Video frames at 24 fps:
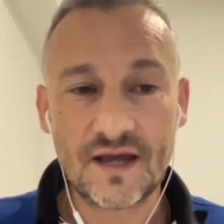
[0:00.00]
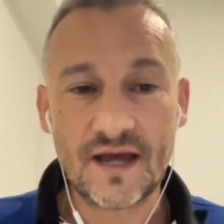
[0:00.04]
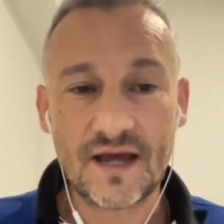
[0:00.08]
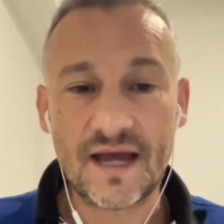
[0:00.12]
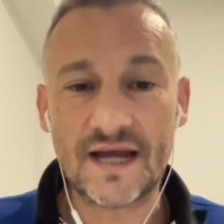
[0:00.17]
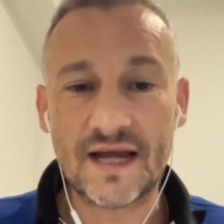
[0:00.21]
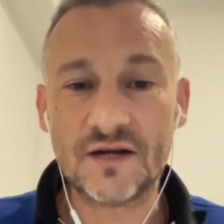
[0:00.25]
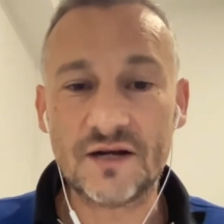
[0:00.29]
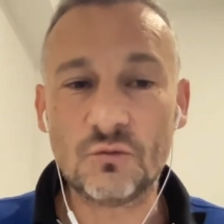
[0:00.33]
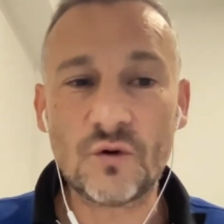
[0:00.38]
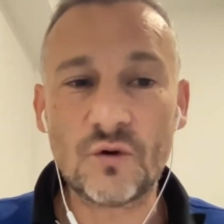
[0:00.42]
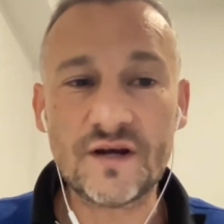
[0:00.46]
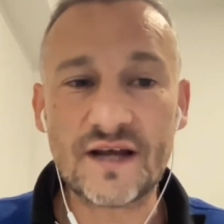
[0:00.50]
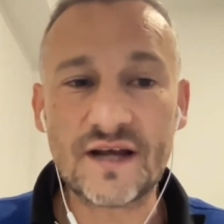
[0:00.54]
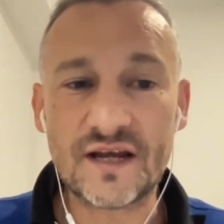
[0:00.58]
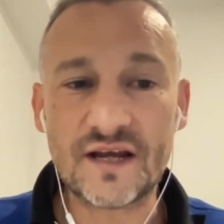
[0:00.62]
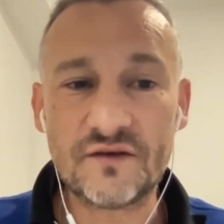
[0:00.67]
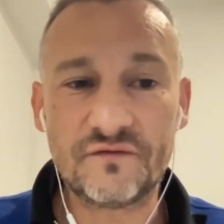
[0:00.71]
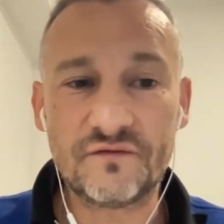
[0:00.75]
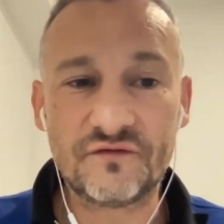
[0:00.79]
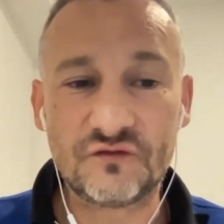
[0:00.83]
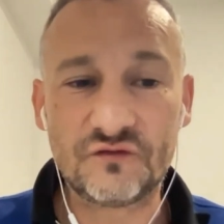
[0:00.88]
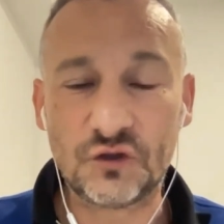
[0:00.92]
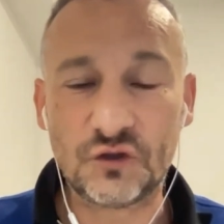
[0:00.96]
And when
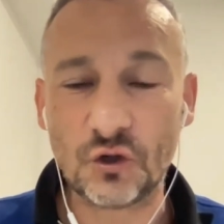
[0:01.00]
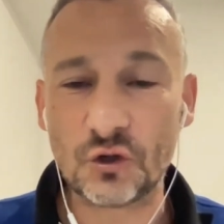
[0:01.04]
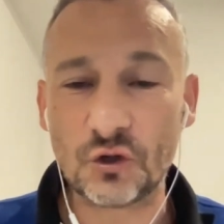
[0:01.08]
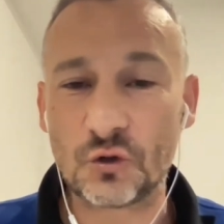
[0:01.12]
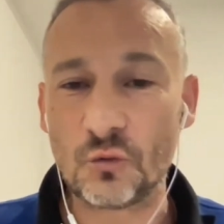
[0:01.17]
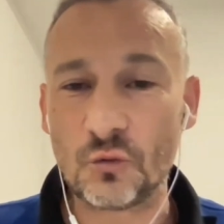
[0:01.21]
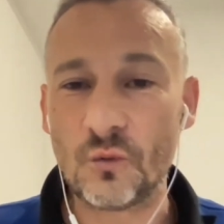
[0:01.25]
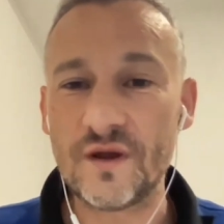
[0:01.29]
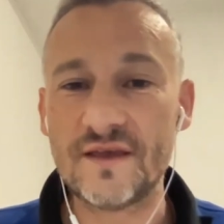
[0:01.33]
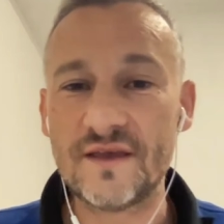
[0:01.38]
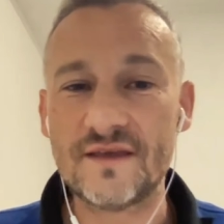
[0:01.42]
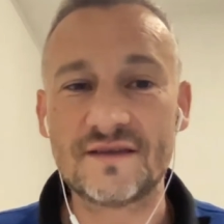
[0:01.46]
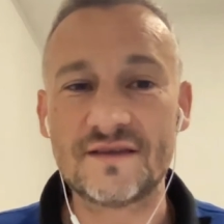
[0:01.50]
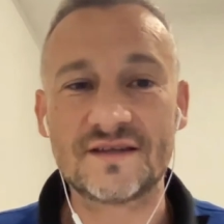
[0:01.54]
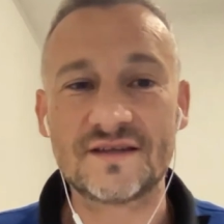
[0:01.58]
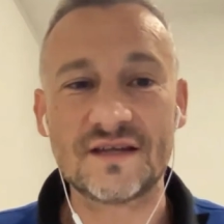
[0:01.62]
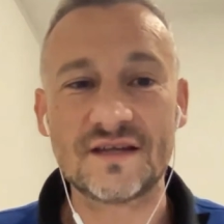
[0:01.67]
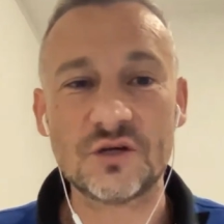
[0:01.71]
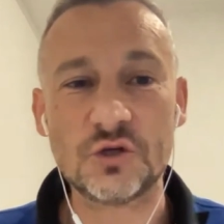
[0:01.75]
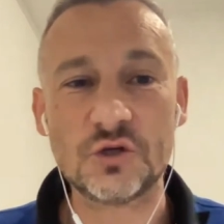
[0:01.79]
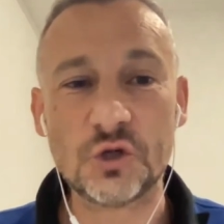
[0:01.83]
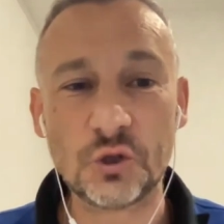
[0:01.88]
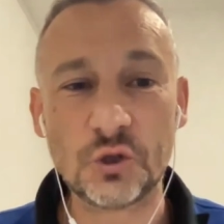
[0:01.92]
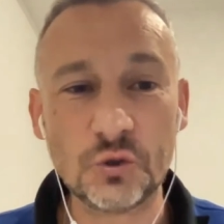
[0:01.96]
I've talked with
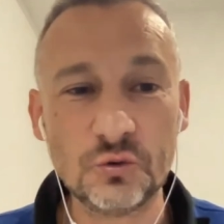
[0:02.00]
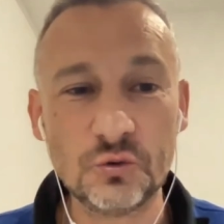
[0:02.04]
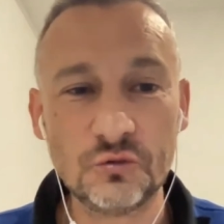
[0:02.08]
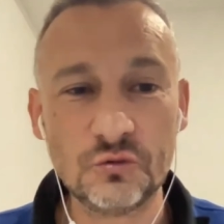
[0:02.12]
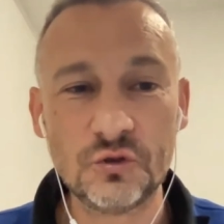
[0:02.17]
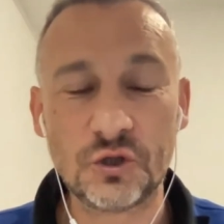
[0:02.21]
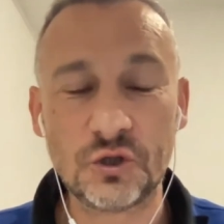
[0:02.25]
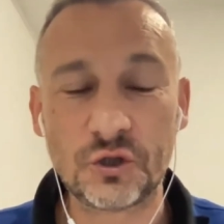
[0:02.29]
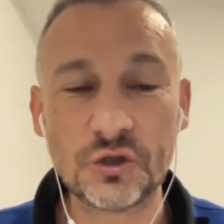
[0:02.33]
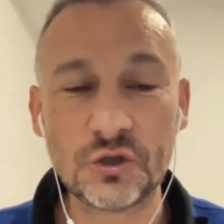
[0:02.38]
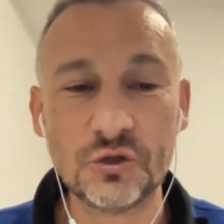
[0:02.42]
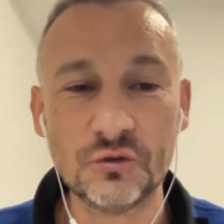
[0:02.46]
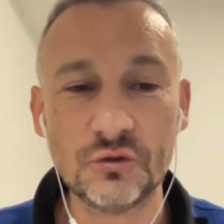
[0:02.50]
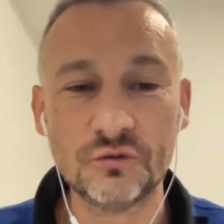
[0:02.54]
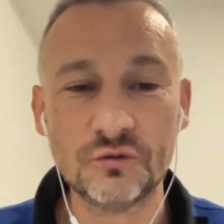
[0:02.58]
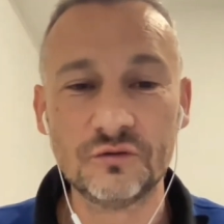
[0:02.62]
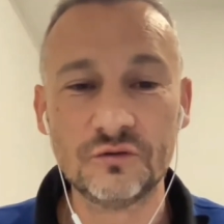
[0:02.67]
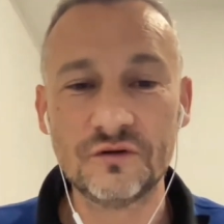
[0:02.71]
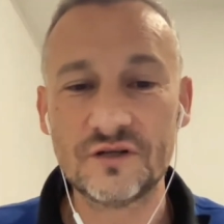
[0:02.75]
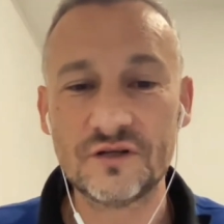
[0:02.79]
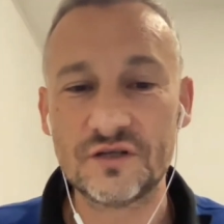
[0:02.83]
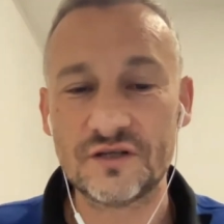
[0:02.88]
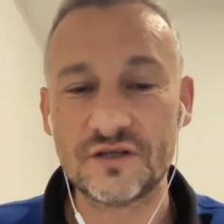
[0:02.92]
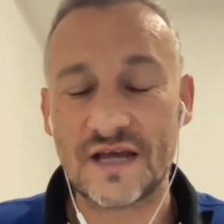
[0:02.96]
you,
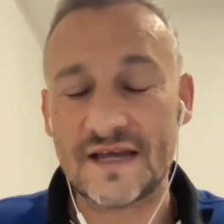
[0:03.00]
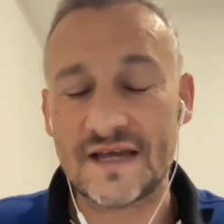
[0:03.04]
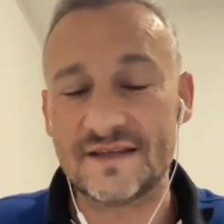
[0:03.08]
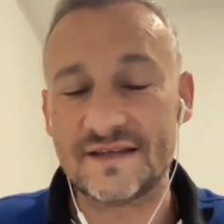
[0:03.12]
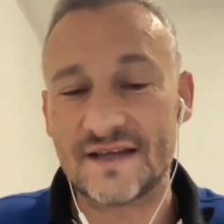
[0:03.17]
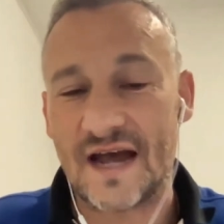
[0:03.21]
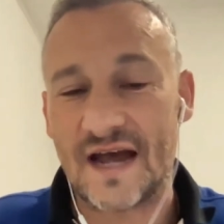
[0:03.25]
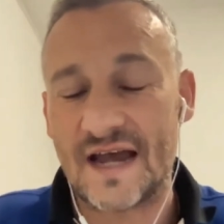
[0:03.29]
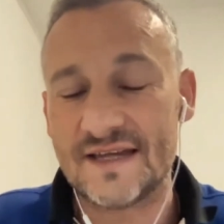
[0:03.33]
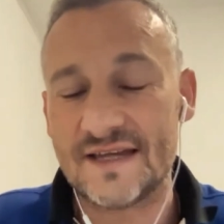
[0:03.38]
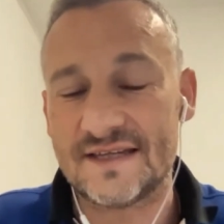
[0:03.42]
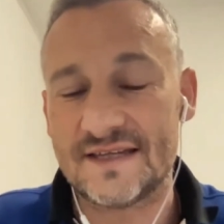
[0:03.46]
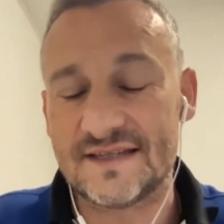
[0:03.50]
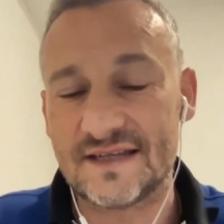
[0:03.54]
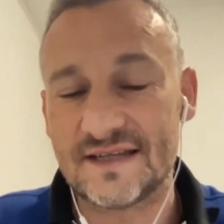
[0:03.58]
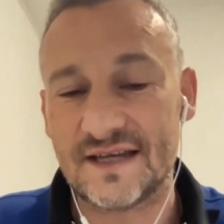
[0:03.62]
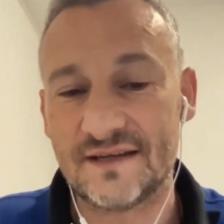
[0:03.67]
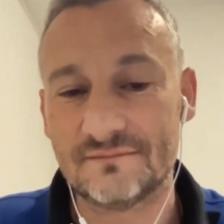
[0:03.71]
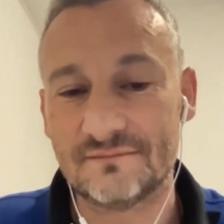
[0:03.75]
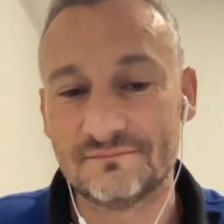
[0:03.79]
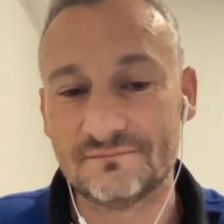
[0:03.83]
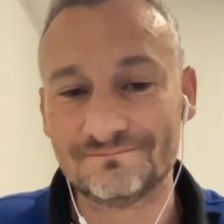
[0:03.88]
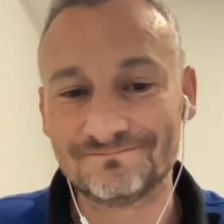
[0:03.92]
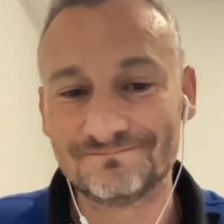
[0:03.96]
I
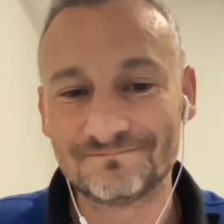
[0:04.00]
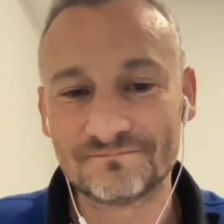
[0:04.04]
say,